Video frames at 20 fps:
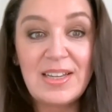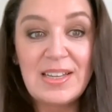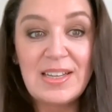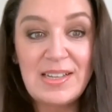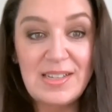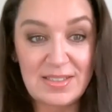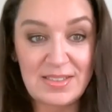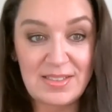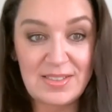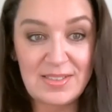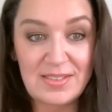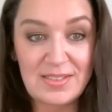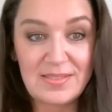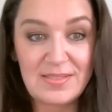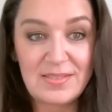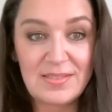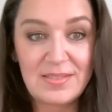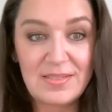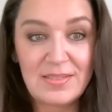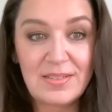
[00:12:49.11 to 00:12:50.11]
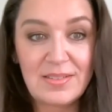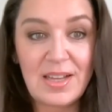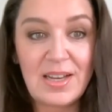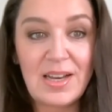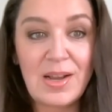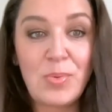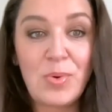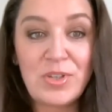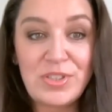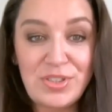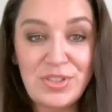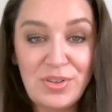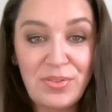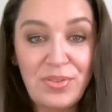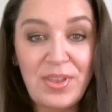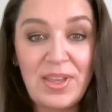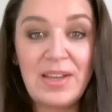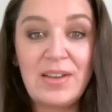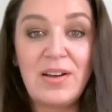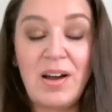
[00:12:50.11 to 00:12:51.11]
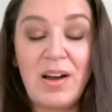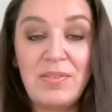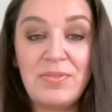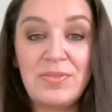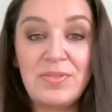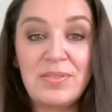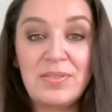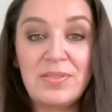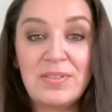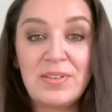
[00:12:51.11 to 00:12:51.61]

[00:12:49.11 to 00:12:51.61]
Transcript: is that I want you to think of